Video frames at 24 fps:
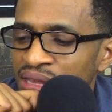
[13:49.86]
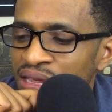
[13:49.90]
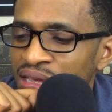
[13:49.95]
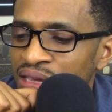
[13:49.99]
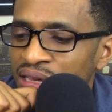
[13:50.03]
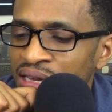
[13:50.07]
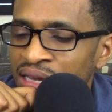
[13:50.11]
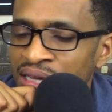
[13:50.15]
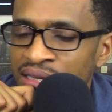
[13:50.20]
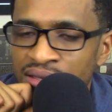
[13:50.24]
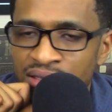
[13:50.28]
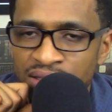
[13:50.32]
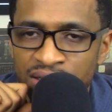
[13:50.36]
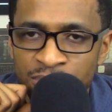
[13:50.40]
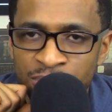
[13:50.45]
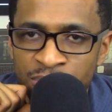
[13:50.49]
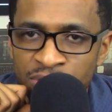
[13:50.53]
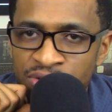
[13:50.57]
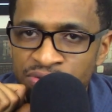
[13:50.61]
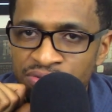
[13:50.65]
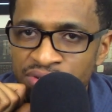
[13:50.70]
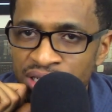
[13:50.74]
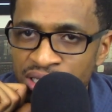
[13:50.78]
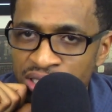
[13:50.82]
ended the
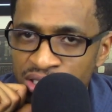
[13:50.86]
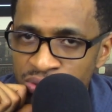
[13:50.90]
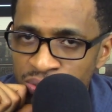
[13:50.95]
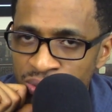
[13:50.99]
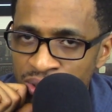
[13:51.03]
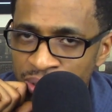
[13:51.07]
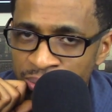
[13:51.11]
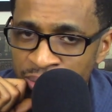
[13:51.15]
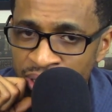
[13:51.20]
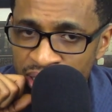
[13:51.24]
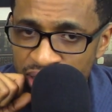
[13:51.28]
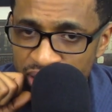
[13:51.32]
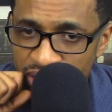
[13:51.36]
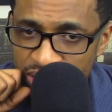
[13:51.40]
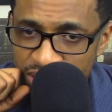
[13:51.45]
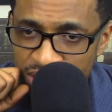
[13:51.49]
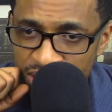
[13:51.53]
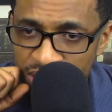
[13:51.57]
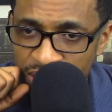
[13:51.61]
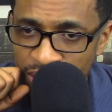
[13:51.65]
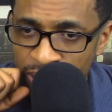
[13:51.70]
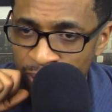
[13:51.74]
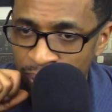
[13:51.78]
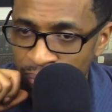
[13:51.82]
movie in 20 minutes,
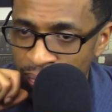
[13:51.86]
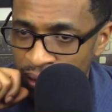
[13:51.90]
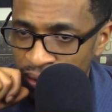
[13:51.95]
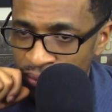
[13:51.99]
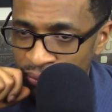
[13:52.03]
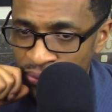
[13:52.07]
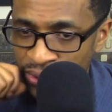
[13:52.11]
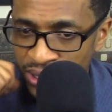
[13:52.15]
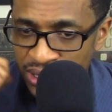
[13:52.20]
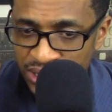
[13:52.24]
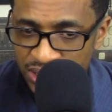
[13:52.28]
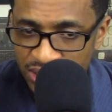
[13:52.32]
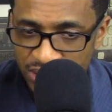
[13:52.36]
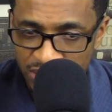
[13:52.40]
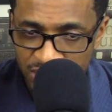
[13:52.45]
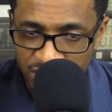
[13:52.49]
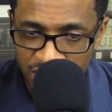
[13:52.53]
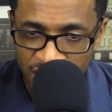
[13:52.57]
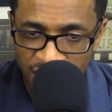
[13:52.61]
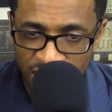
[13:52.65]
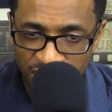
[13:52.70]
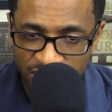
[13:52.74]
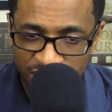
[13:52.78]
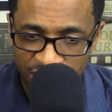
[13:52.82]
which
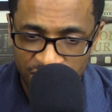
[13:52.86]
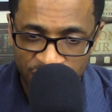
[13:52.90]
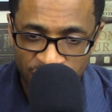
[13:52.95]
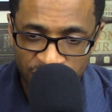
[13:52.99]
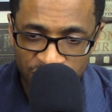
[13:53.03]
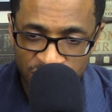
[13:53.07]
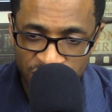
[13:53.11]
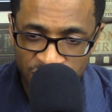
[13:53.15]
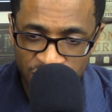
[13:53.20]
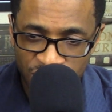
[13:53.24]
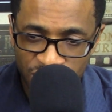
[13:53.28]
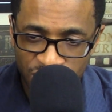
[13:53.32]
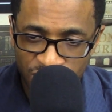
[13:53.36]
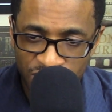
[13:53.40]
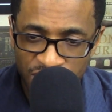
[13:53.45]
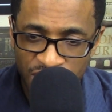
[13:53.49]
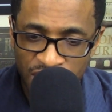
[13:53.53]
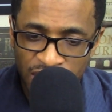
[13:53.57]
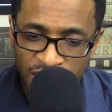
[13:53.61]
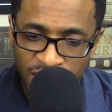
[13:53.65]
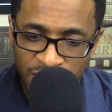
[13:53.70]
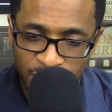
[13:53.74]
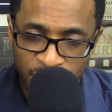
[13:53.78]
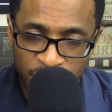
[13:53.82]
constitutes to
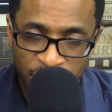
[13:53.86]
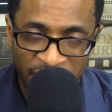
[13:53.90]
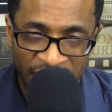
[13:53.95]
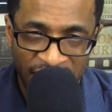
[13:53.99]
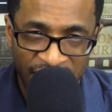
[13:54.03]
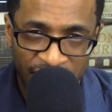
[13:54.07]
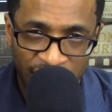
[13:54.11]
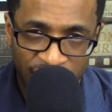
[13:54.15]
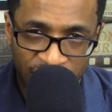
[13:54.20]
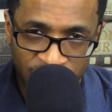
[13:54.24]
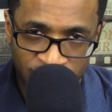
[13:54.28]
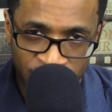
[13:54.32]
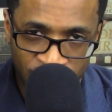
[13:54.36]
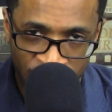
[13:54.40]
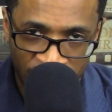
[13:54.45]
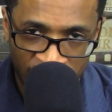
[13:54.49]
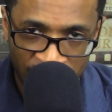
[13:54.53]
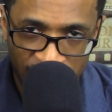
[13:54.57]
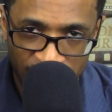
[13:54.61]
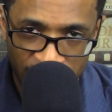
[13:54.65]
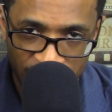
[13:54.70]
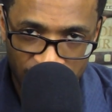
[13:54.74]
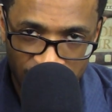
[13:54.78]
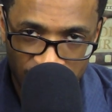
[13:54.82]
bad
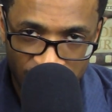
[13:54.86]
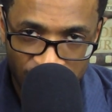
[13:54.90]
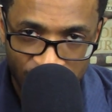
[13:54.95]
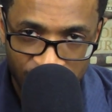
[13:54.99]
writing.